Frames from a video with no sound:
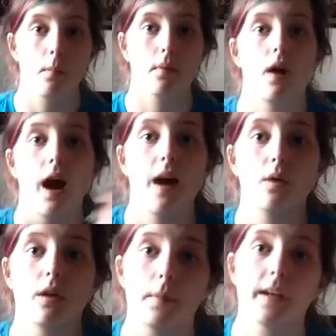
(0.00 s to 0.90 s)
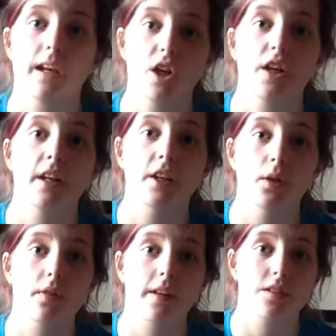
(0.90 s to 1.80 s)
But I will have been learning
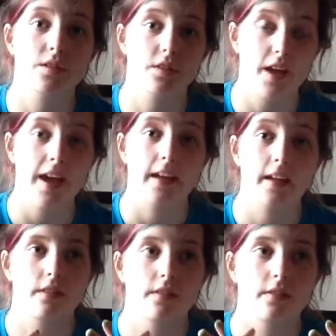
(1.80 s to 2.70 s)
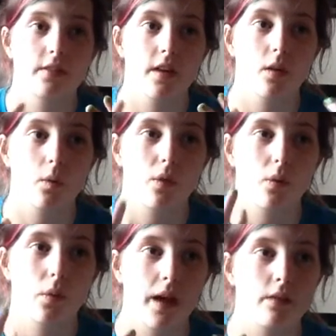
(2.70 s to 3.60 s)
new things today that
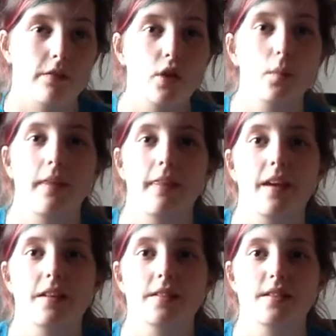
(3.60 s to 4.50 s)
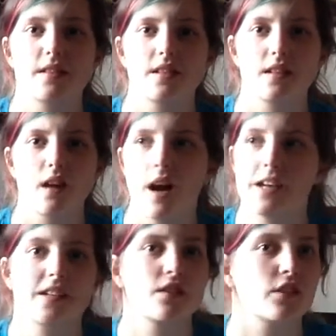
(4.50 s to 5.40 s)
when I'm filming this, I
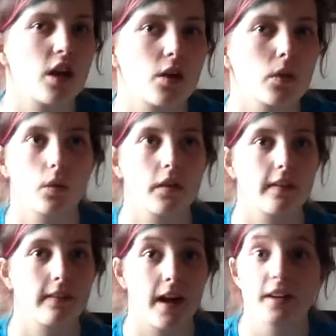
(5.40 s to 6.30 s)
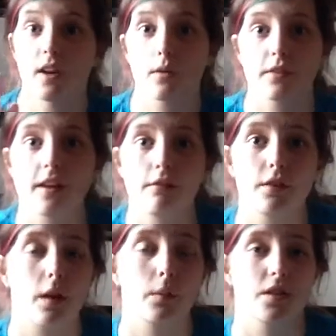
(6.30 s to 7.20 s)
didn't know. One thing that I know for
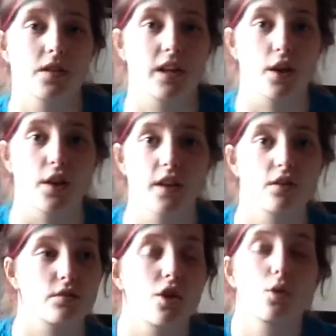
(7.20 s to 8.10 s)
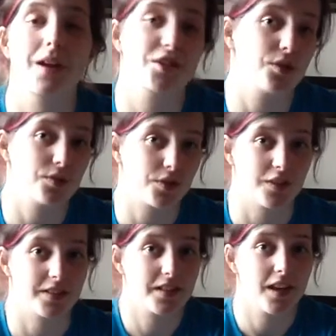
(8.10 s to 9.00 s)
definite I'm going to learn is who my tutor
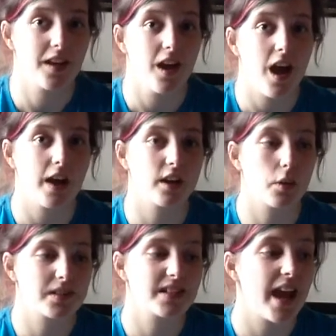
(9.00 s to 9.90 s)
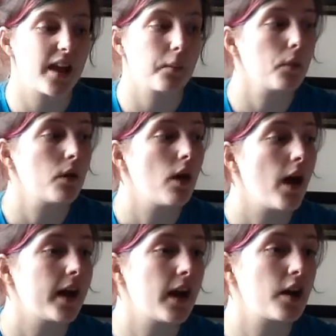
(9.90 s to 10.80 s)
is. I know his name,
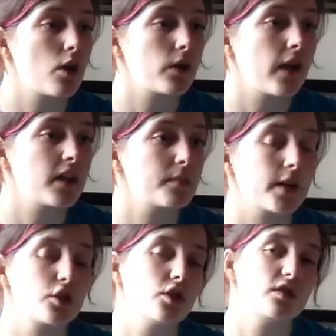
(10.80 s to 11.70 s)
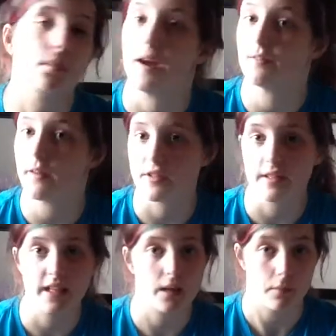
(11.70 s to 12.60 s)
and I know that he's my tutor, but I've never
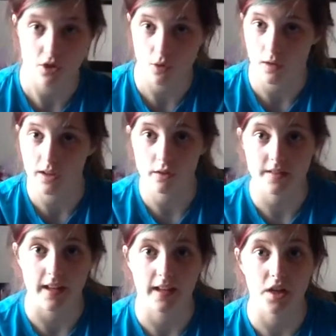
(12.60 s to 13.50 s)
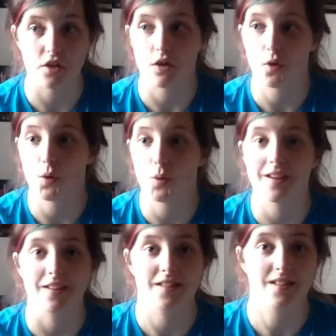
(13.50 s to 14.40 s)
seen him. I don't know what he looks like, I don't know who
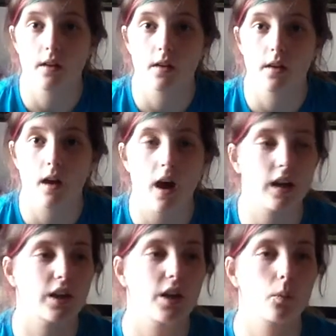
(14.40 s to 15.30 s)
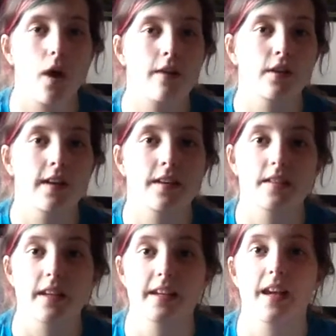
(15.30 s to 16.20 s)
he is. I'll learn whatever it is
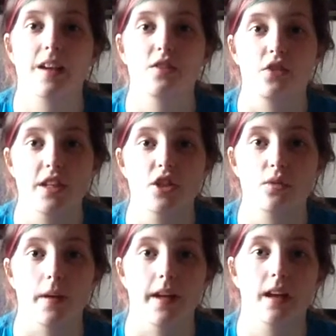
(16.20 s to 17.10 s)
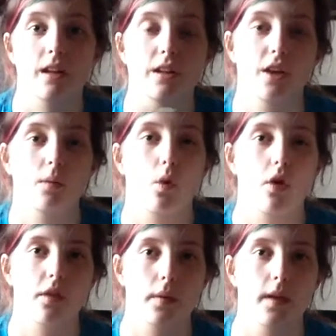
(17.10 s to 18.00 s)
that he has to teach me, and I'll learn
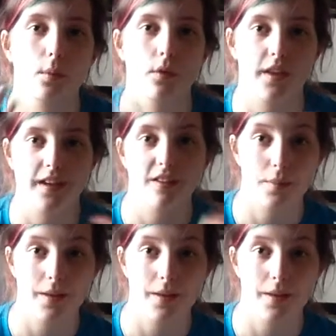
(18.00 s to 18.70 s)
what other people think of